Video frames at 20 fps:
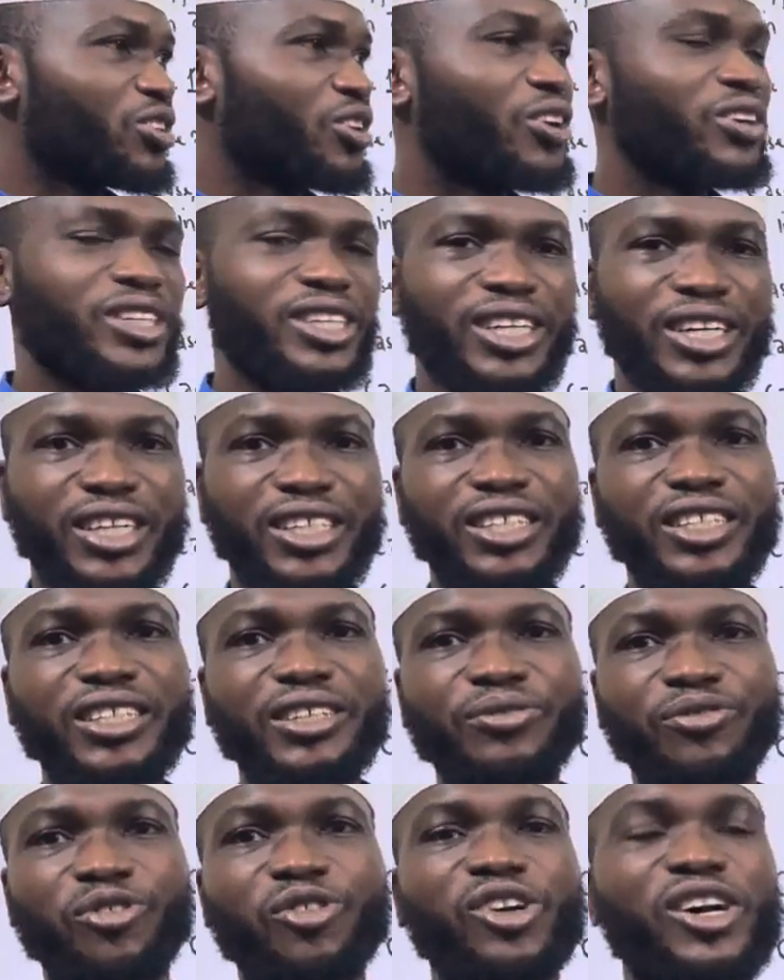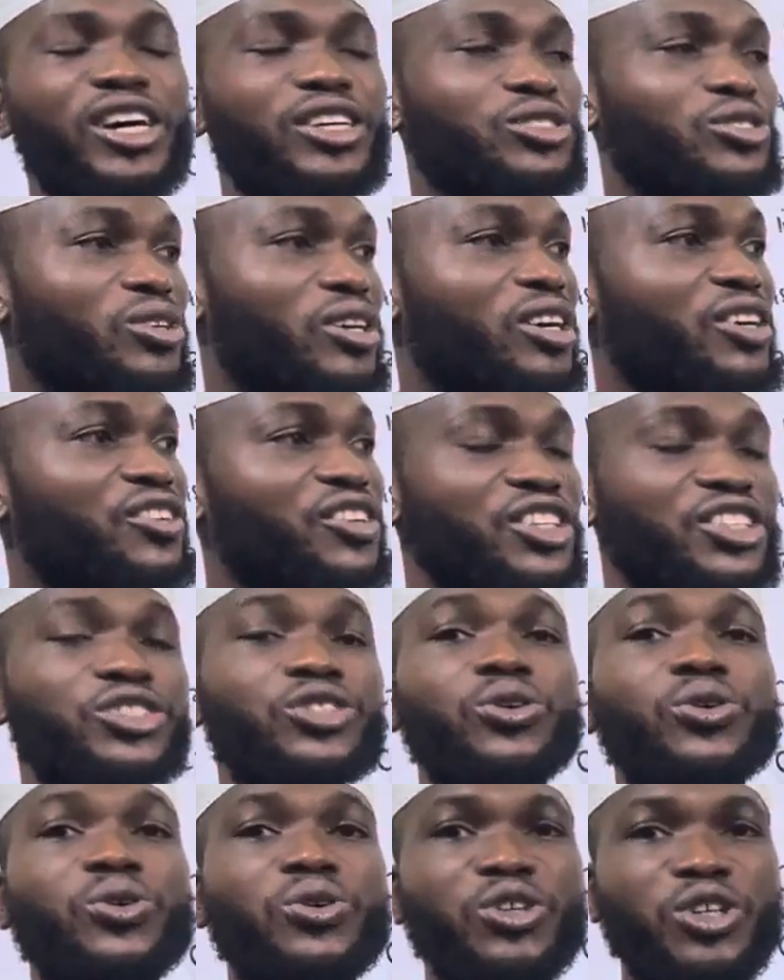Ordinarily, if we are to arrange
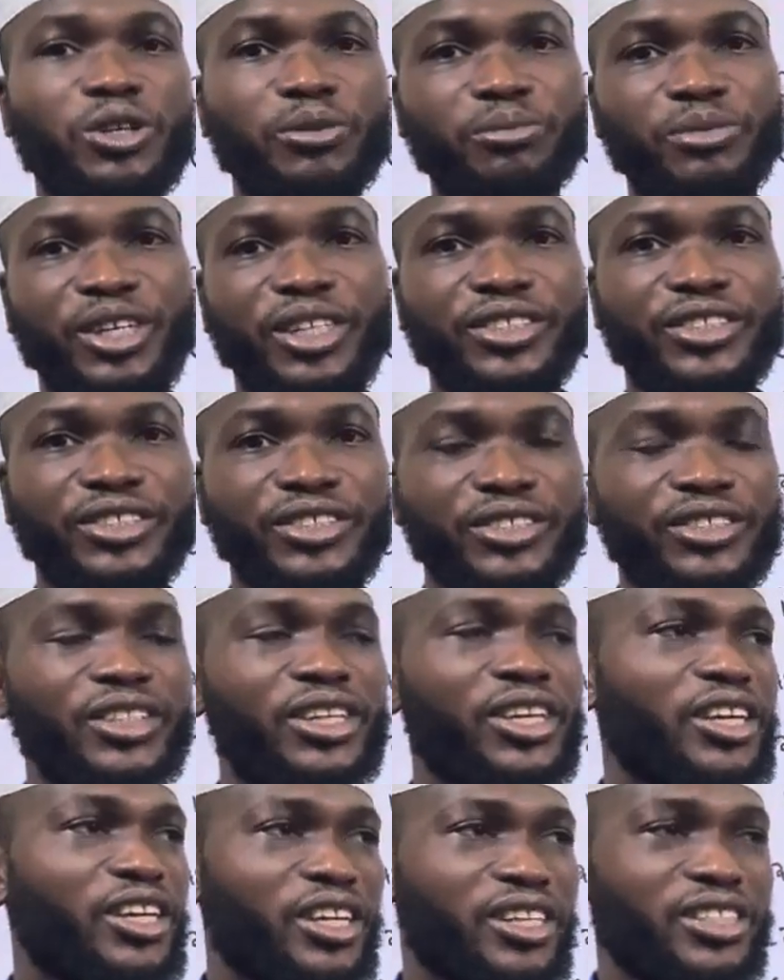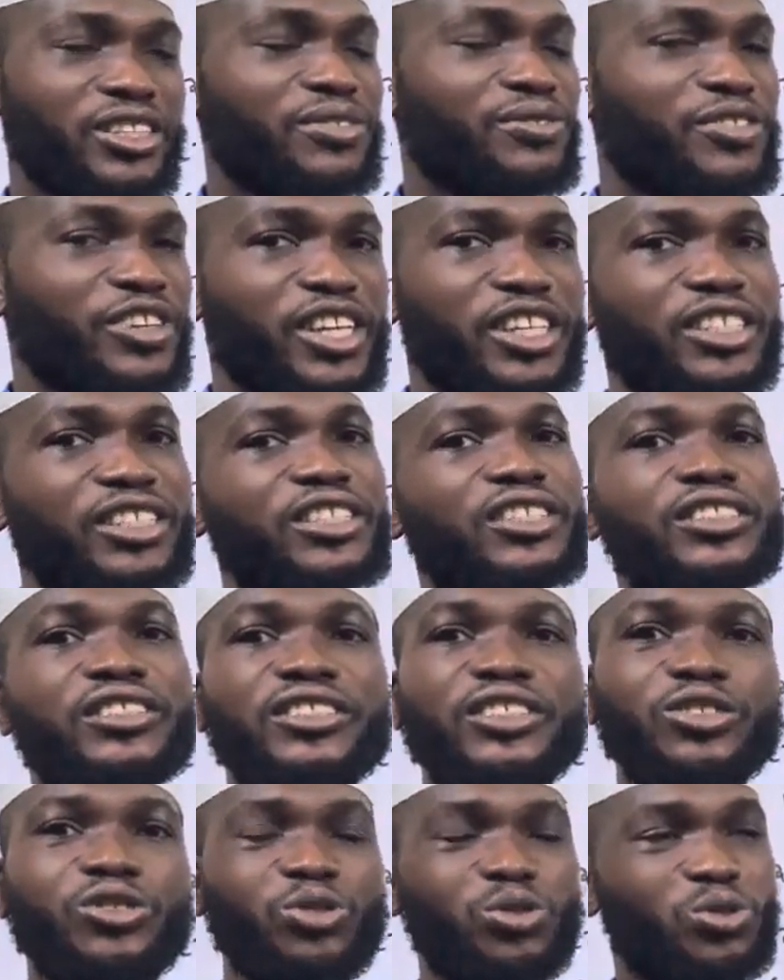whole numbers, it is very
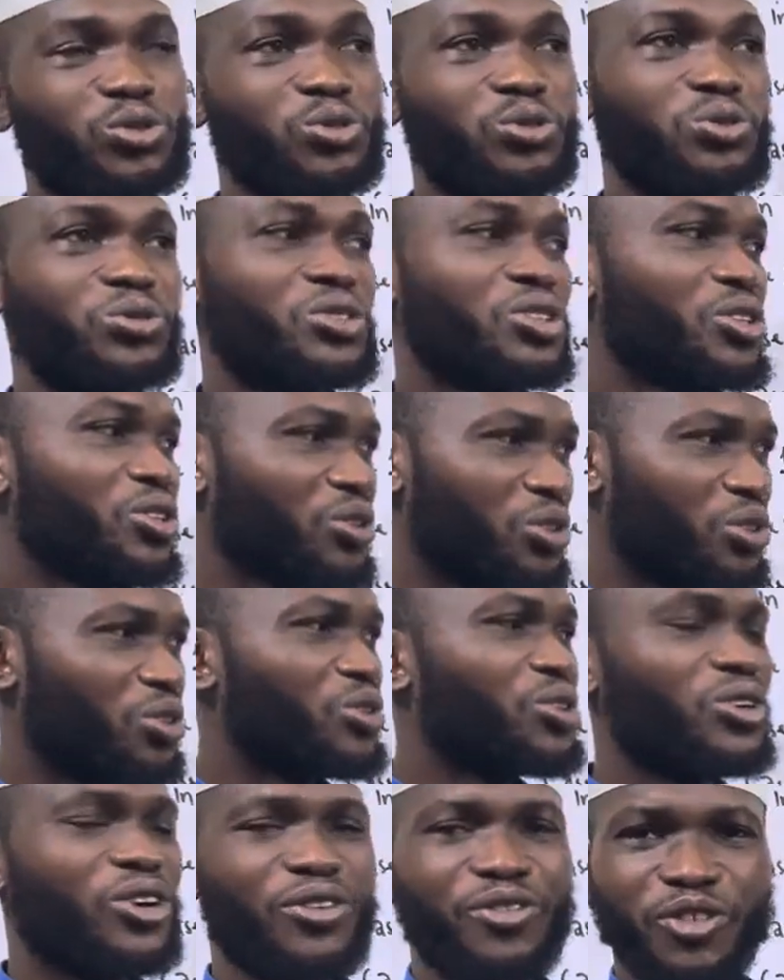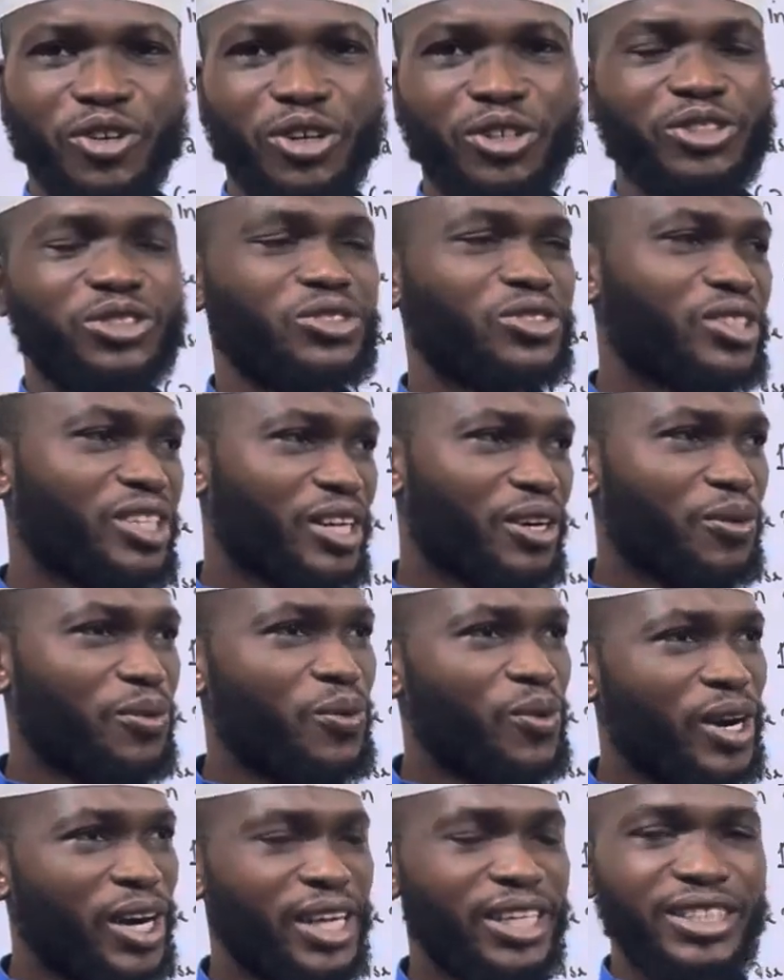easy to do. Of course, you know that
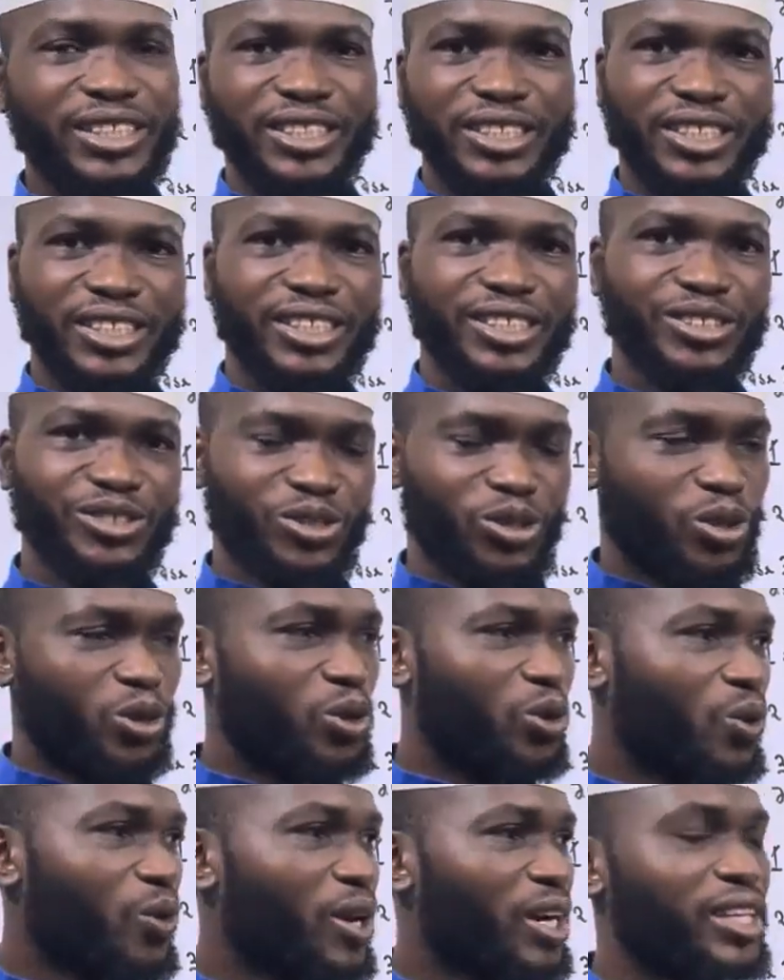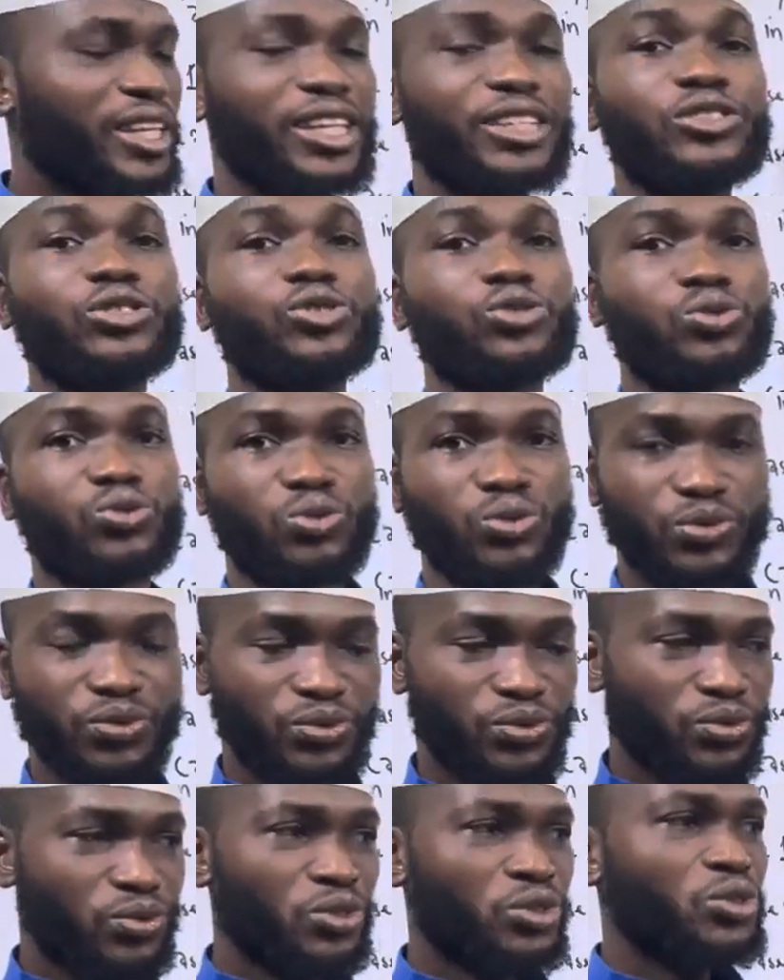1 is lower than 2.
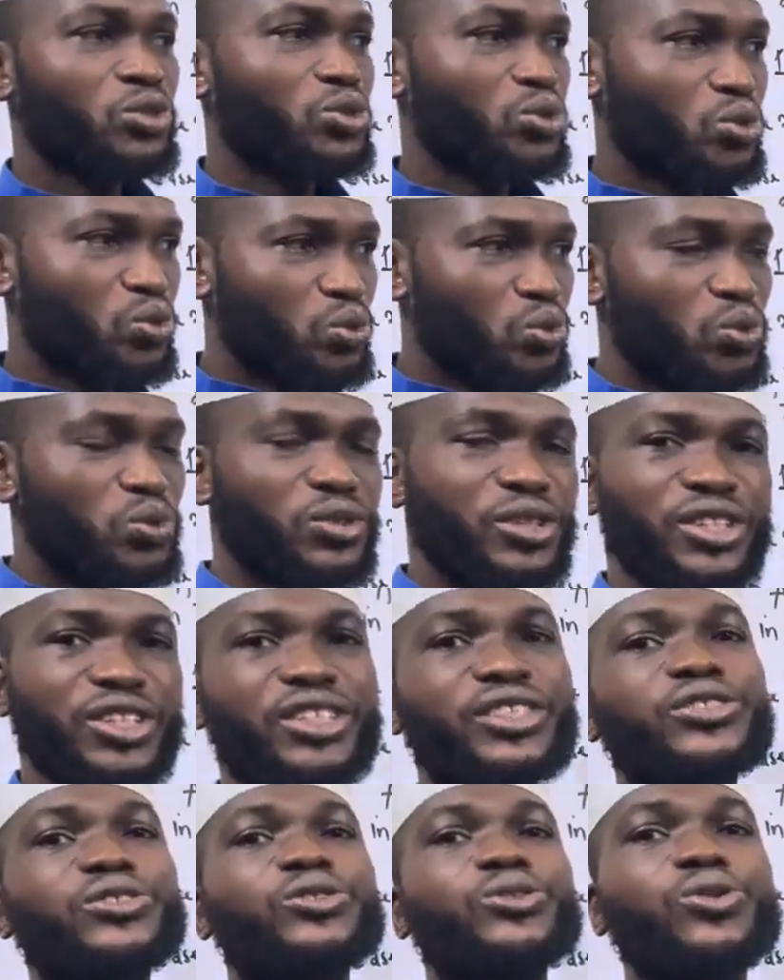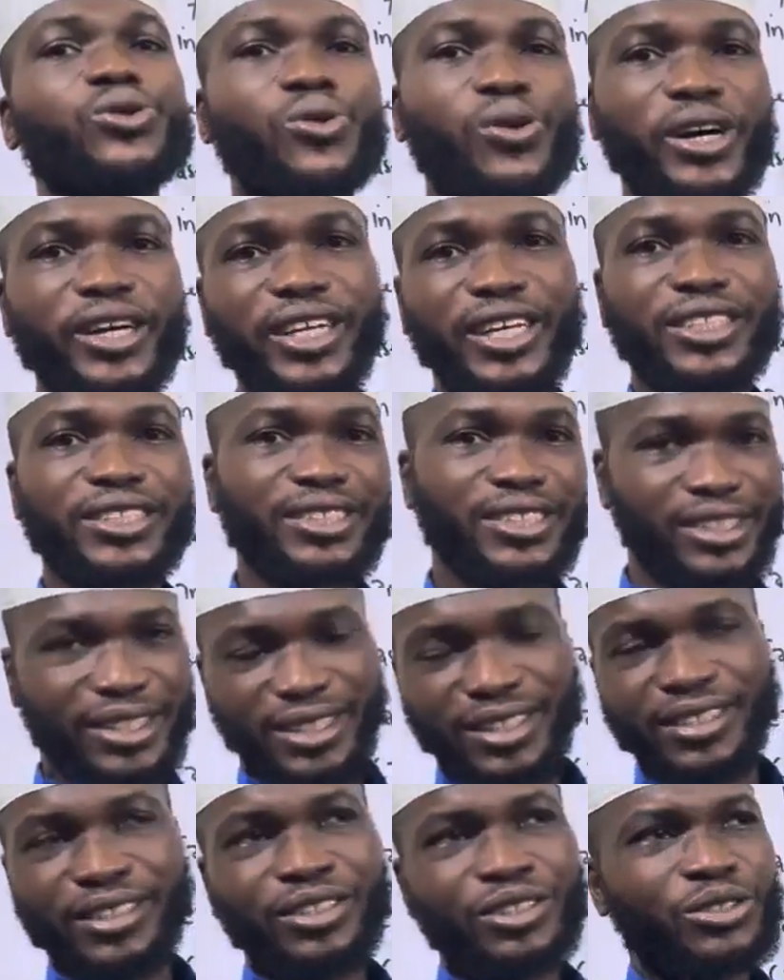2 is lower than 3.